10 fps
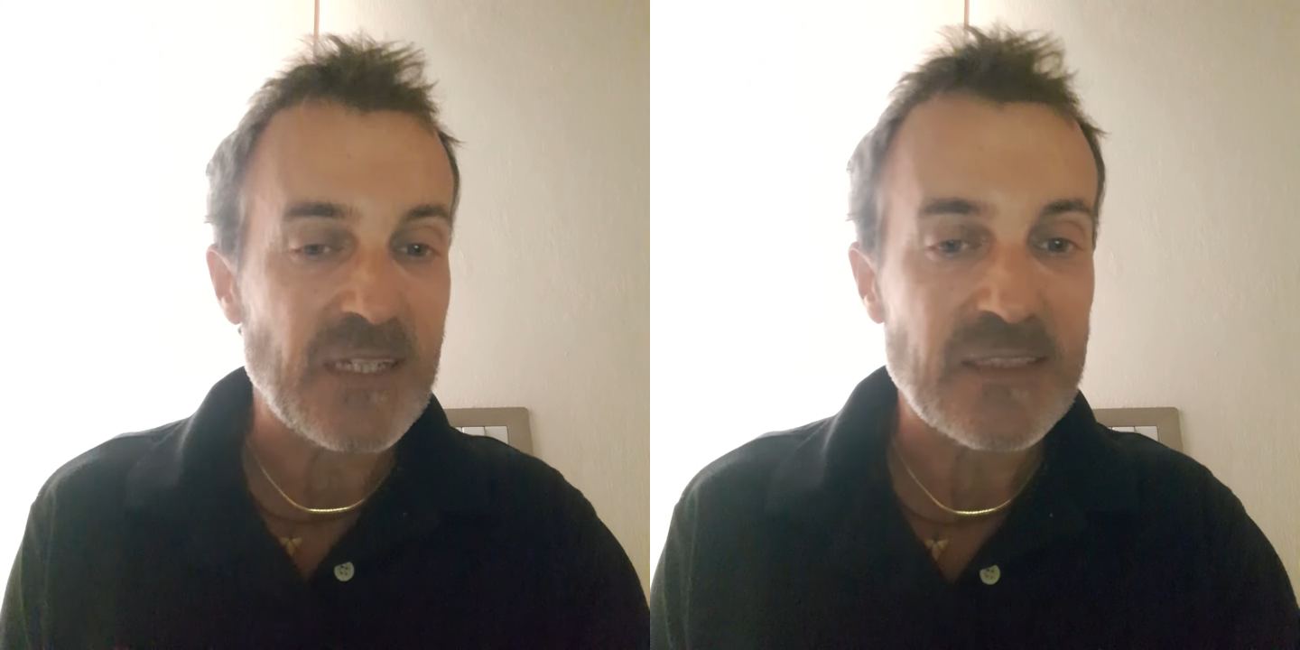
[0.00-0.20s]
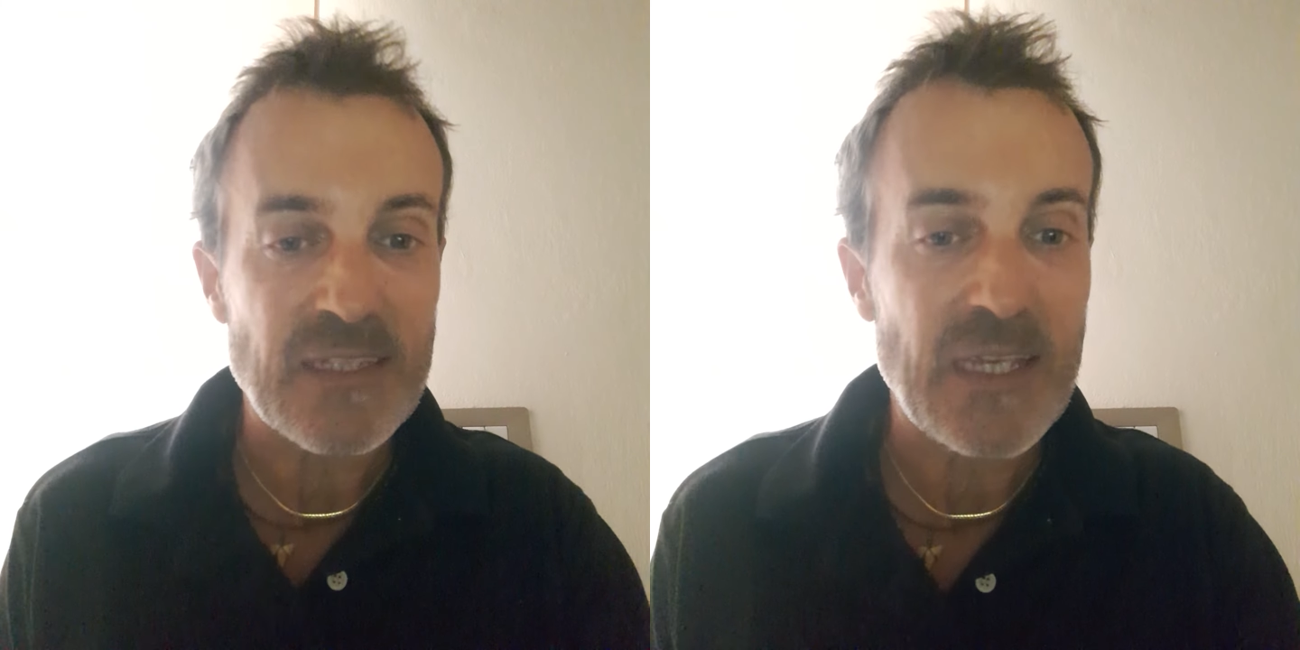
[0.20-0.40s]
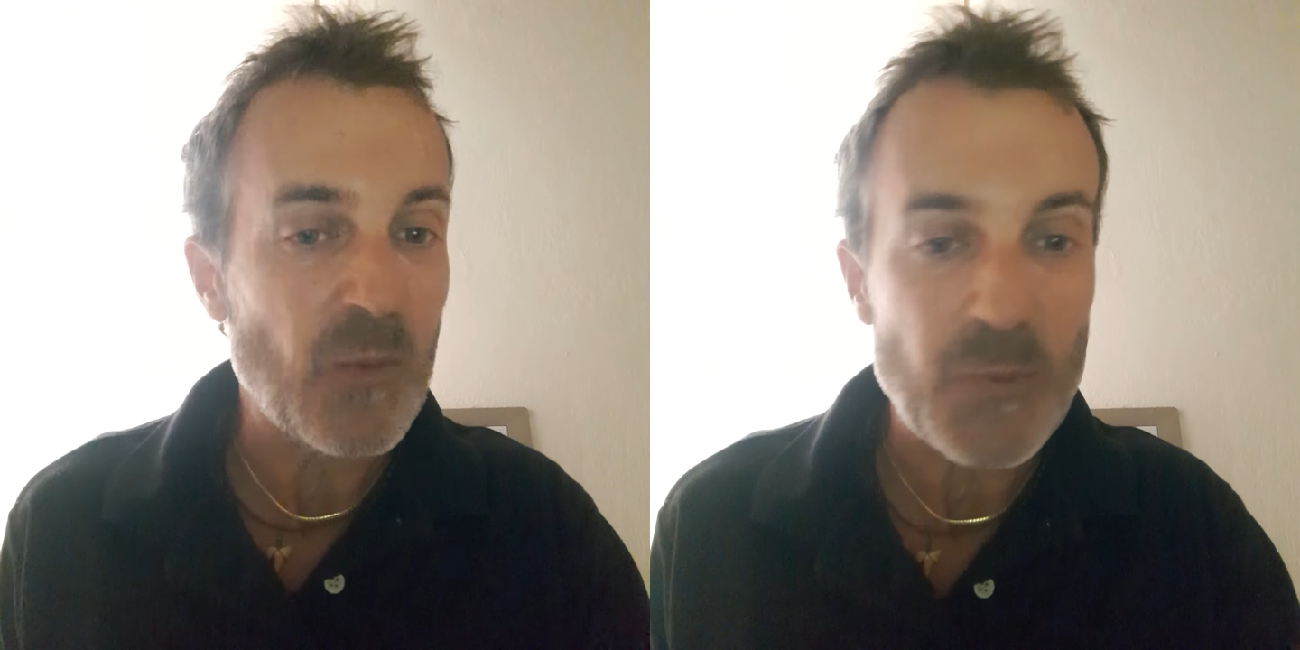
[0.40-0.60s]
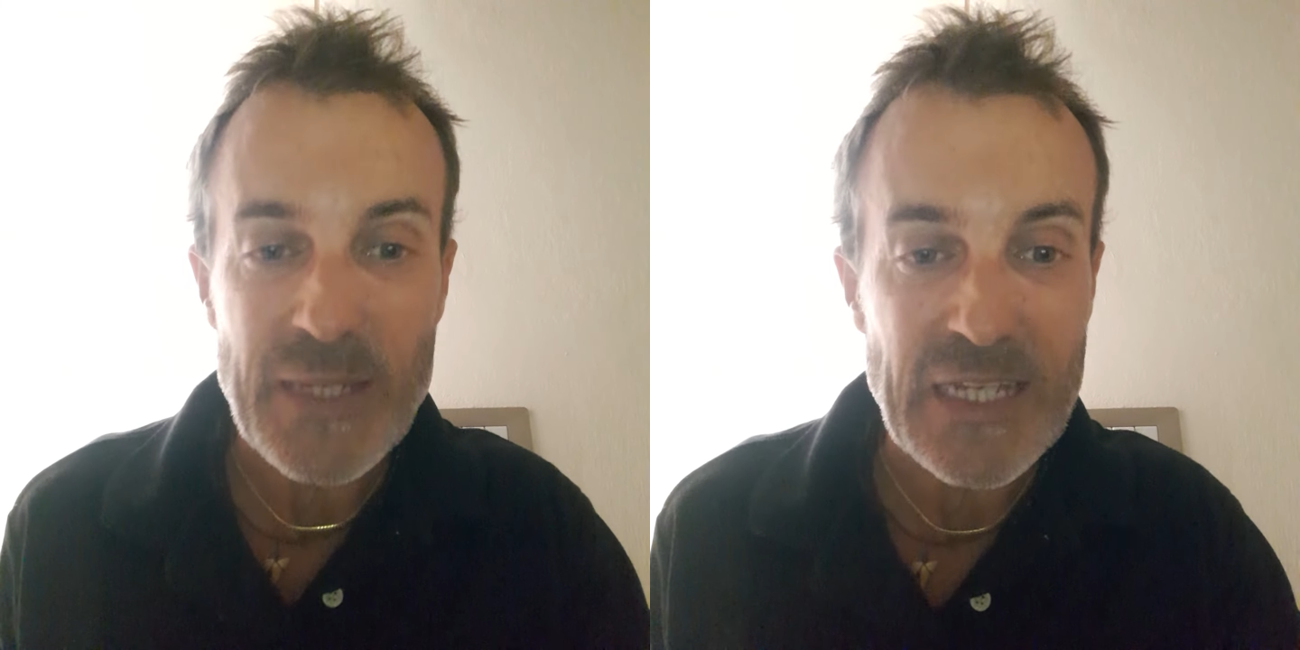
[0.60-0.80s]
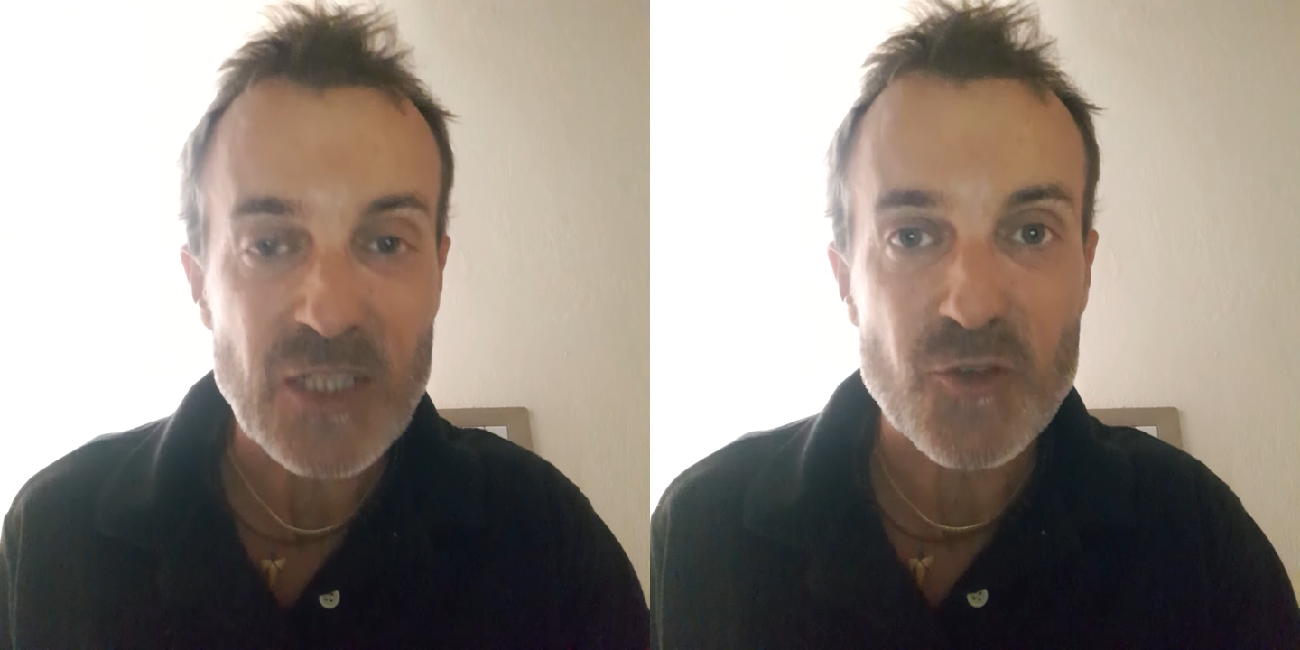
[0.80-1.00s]
it would
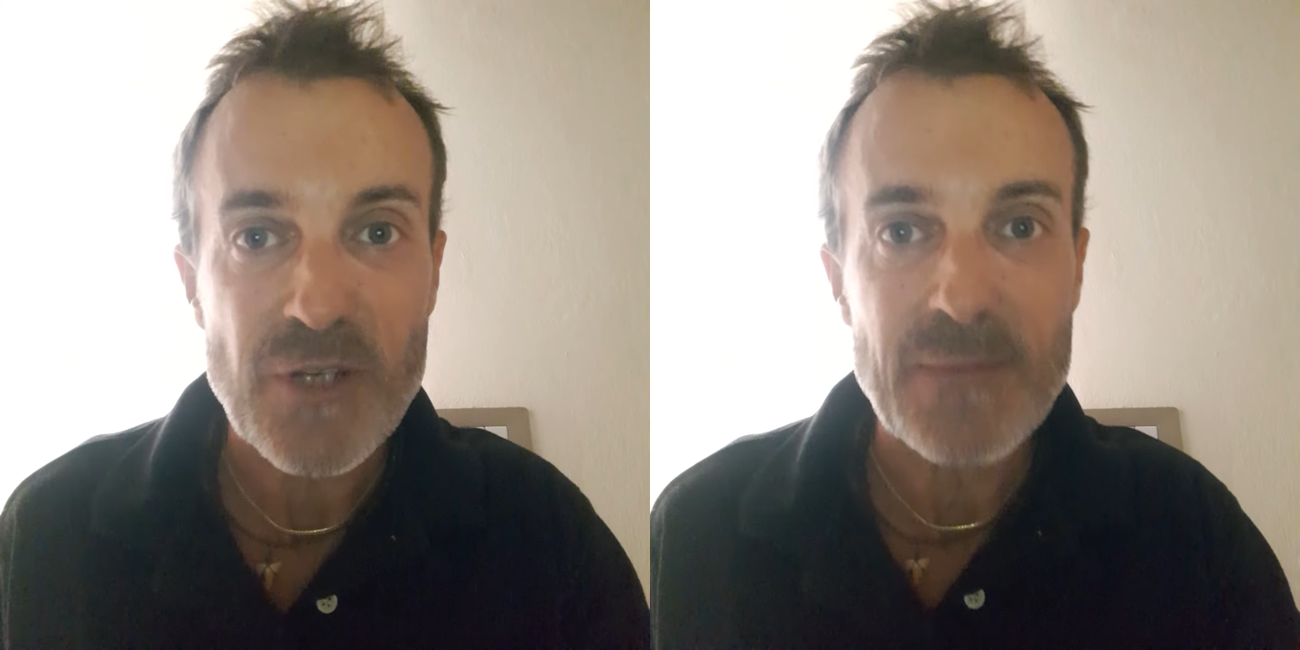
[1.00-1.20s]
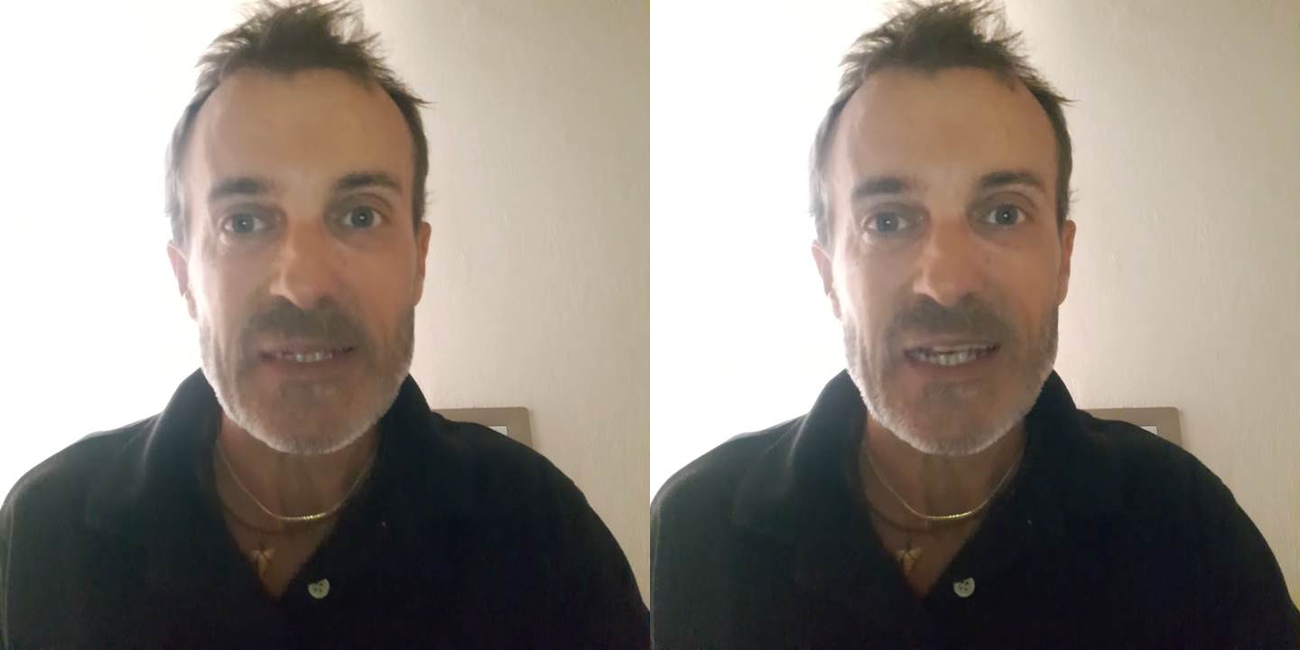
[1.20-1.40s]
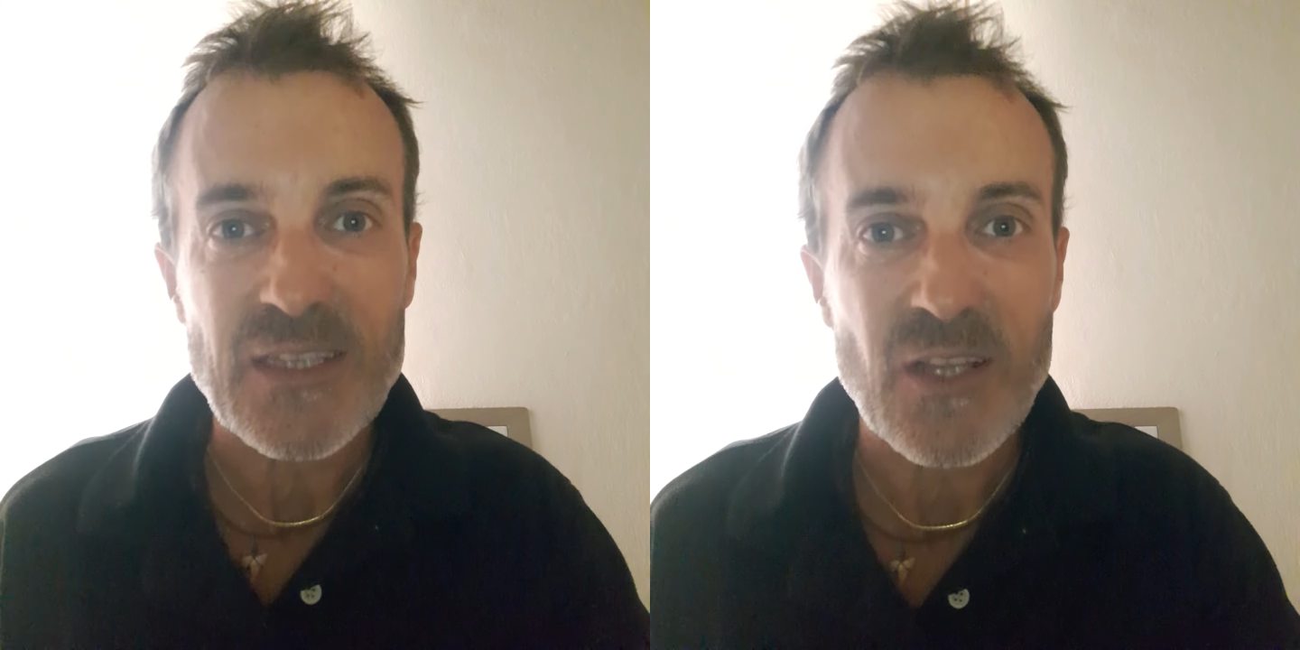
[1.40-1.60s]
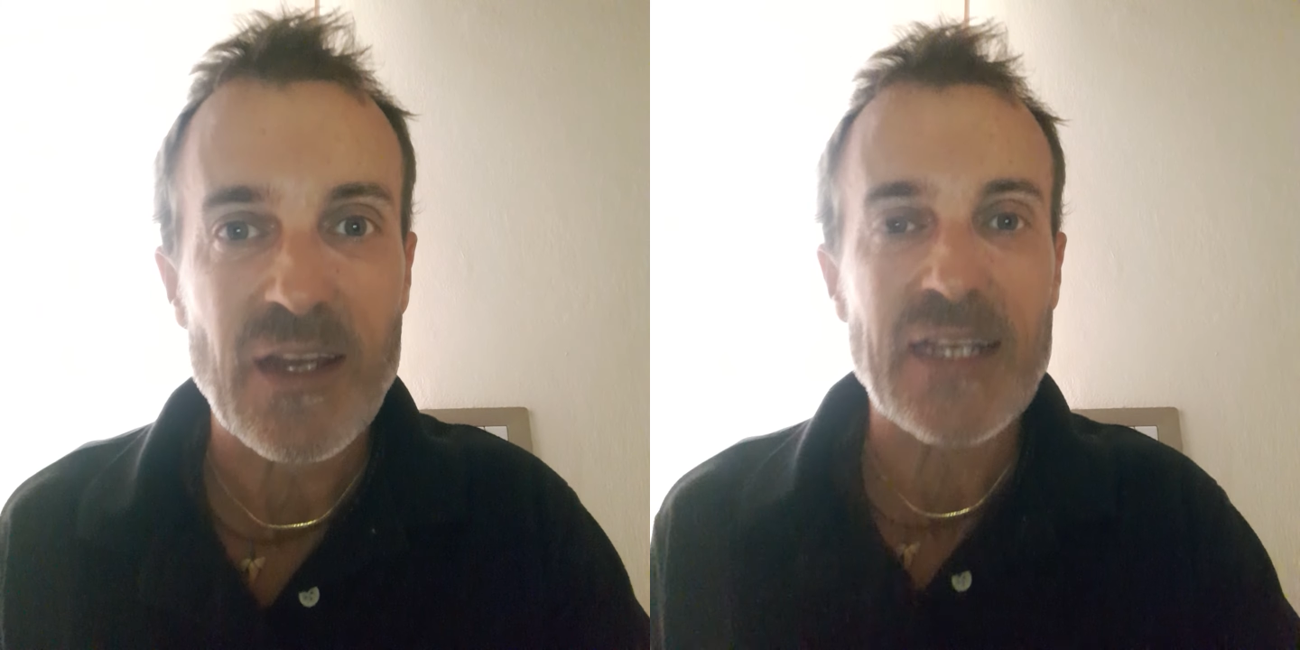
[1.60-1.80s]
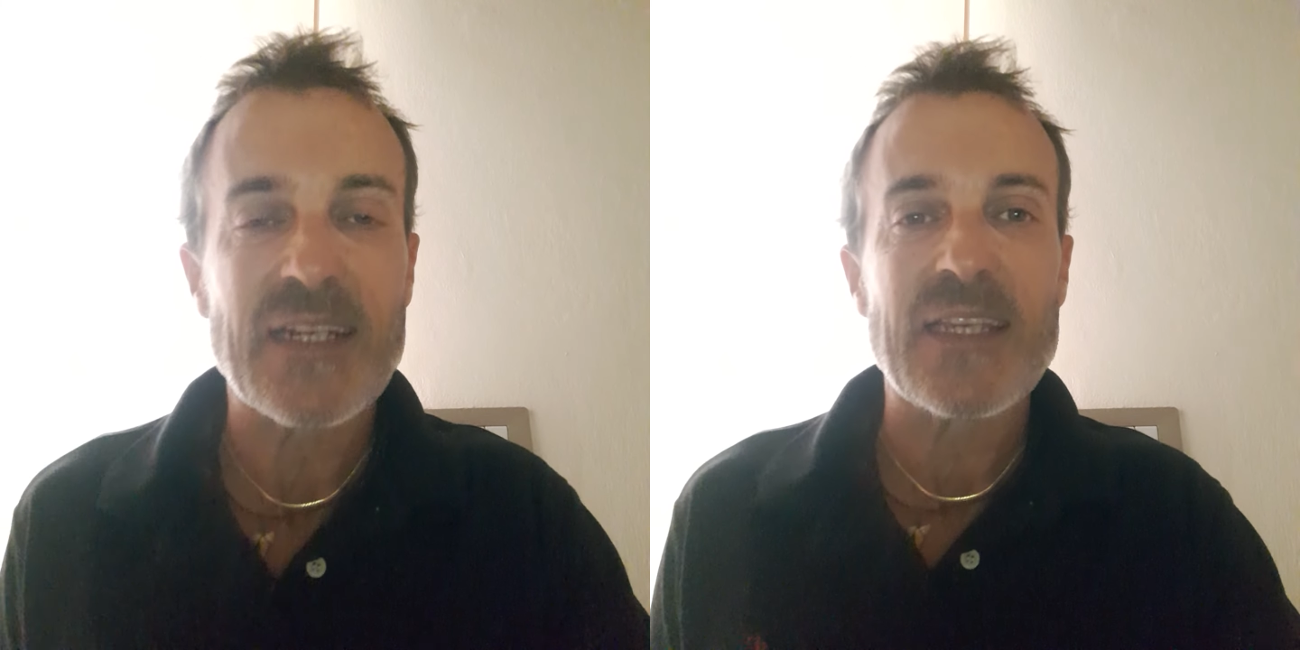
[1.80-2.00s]
be extremely
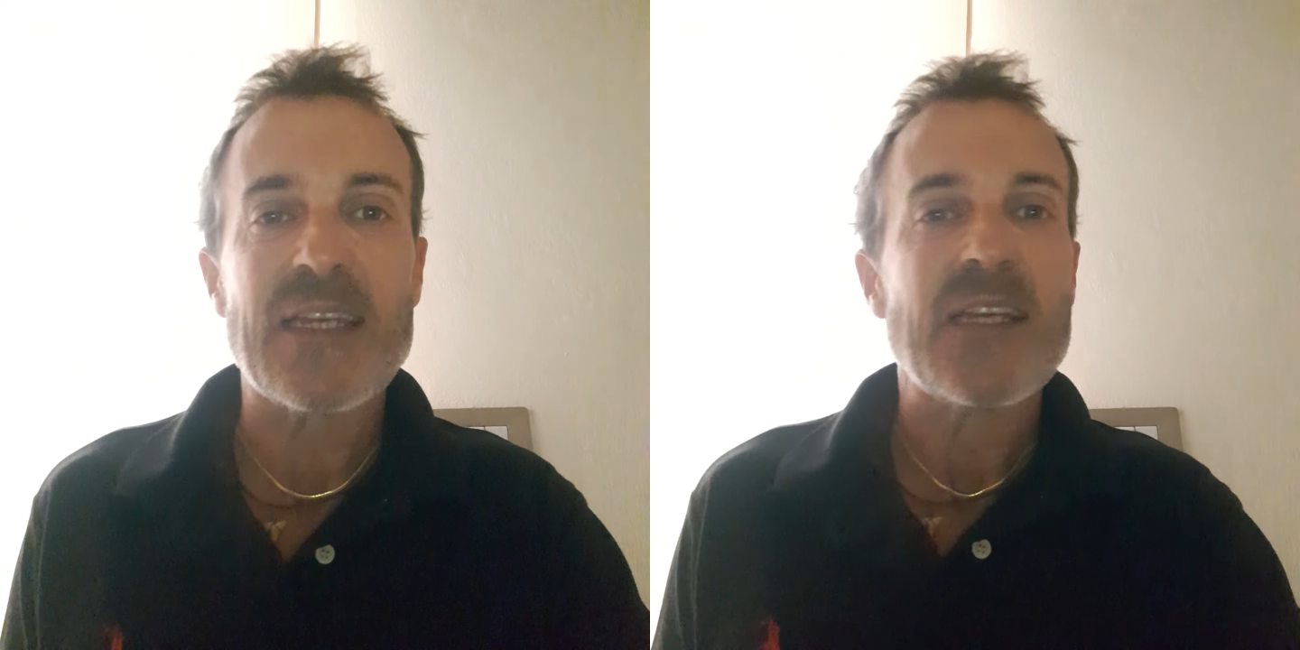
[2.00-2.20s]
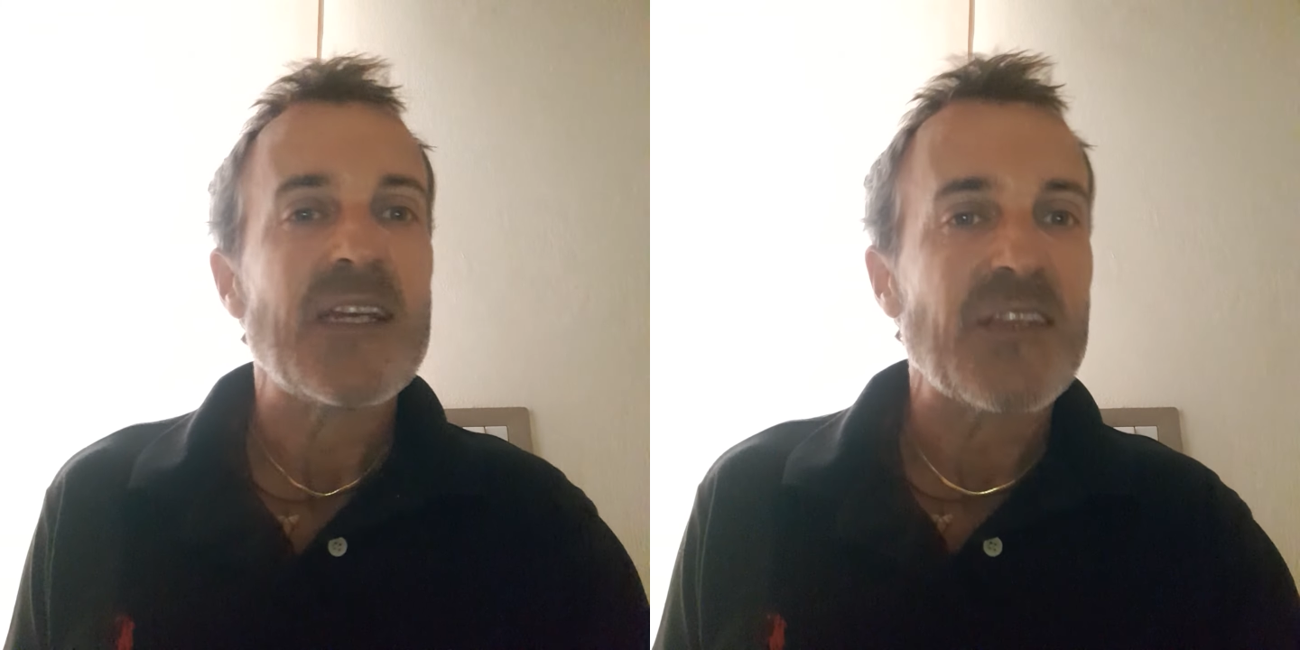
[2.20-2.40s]
unlikely